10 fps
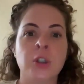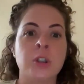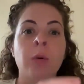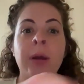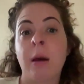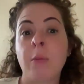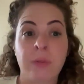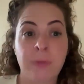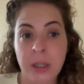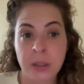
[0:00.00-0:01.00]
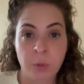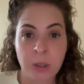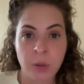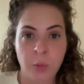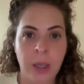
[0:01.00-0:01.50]
just going out with friends
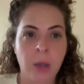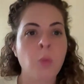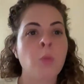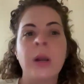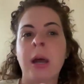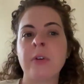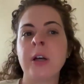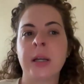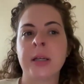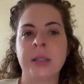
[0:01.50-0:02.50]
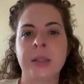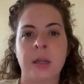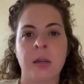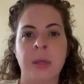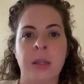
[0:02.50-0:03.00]
once a week? Whatever it is, it's
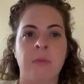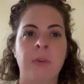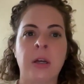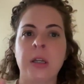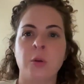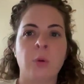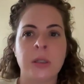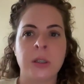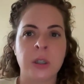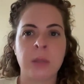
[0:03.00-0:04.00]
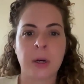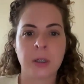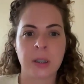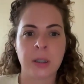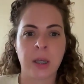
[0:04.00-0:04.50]
going to be like very nuanced to the
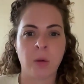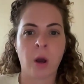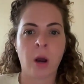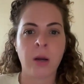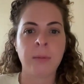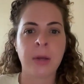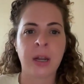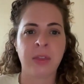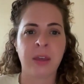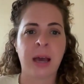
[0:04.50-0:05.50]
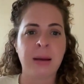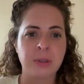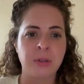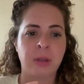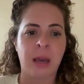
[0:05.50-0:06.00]
person that you are. But I think
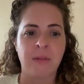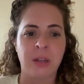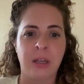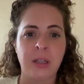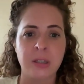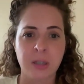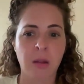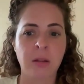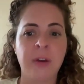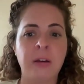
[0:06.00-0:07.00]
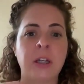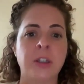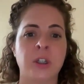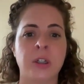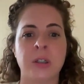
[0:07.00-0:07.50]
absolutely having like a solid
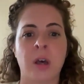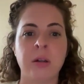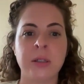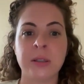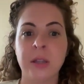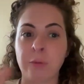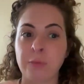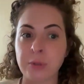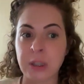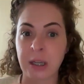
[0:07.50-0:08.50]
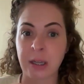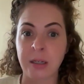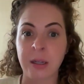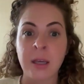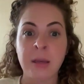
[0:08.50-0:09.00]
foundation, a solid like
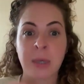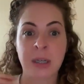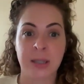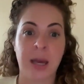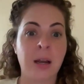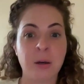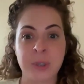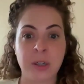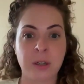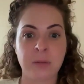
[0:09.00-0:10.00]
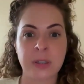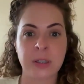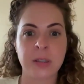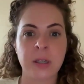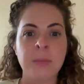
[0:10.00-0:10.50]
routine, because that helps our nervous
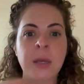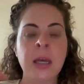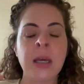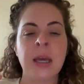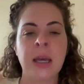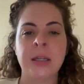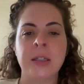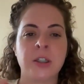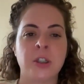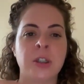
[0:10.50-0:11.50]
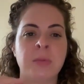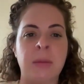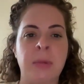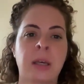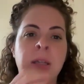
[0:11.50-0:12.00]
system, in addition to
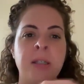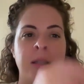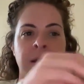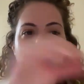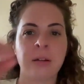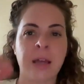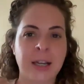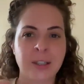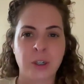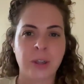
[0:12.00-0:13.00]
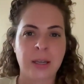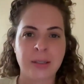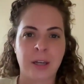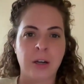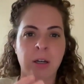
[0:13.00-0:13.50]
maybe like these like little extra
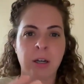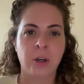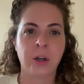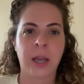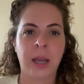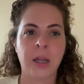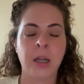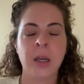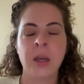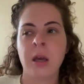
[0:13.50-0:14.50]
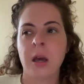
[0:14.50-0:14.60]
things that are going to create